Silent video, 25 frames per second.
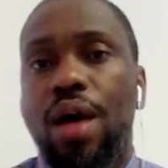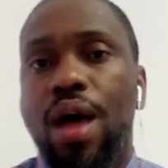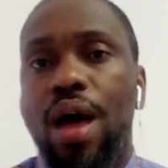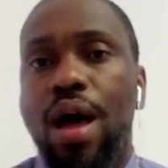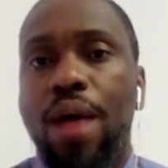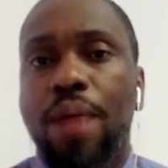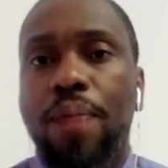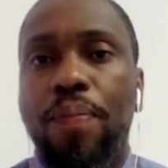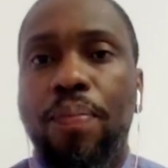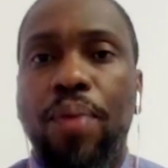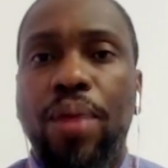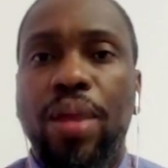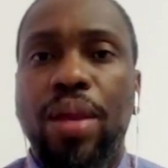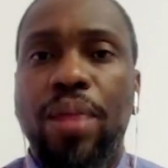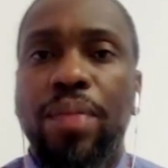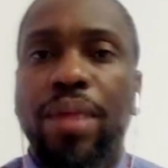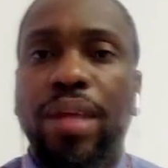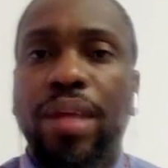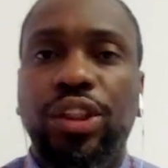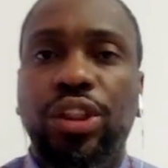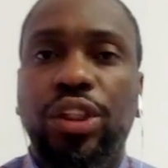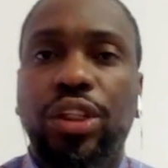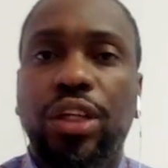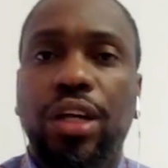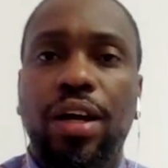uh, pretty
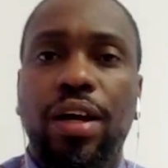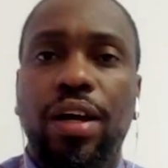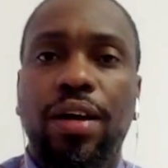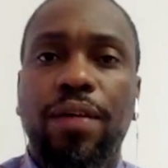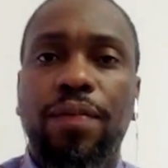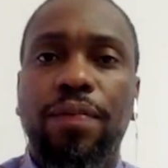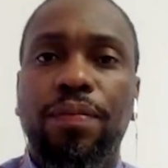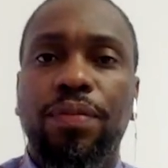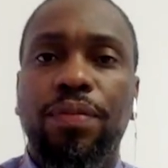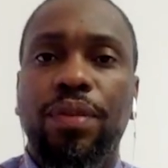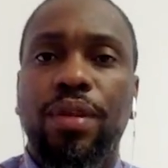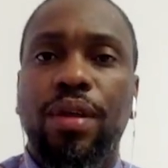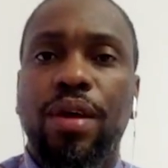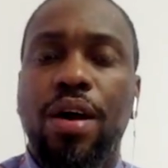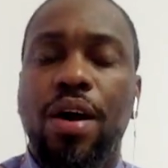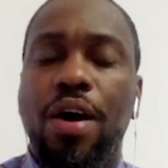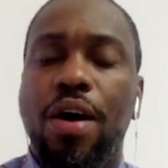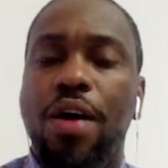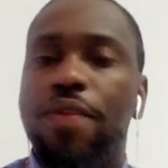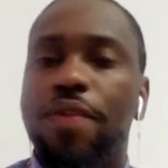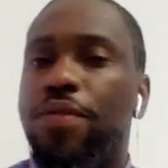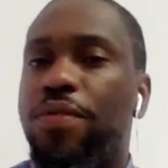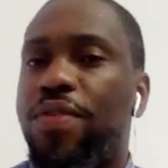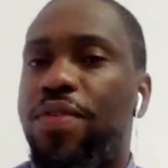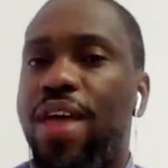much um,
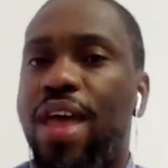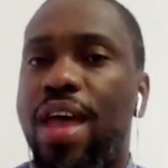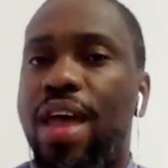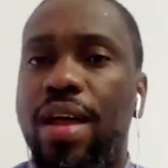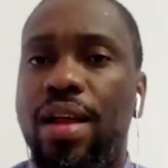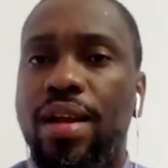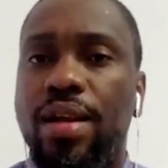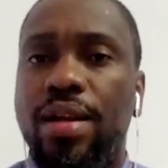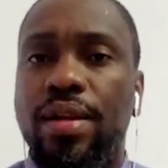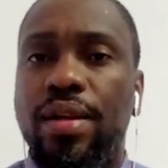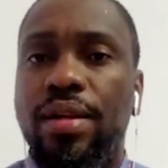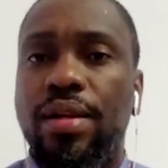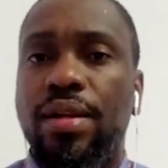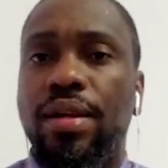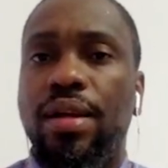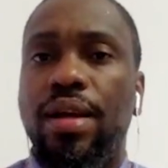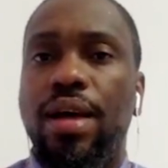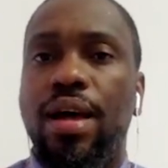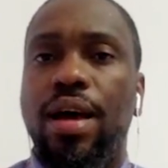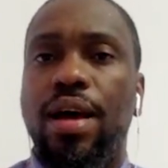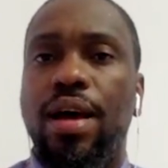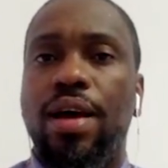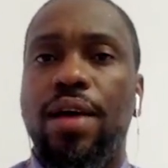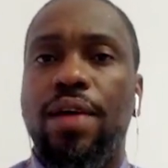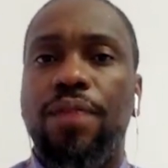unveil
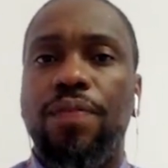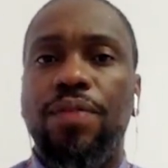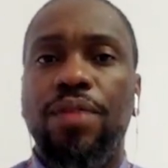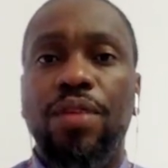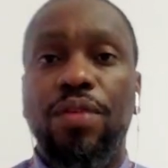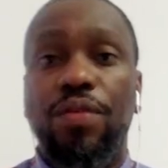um,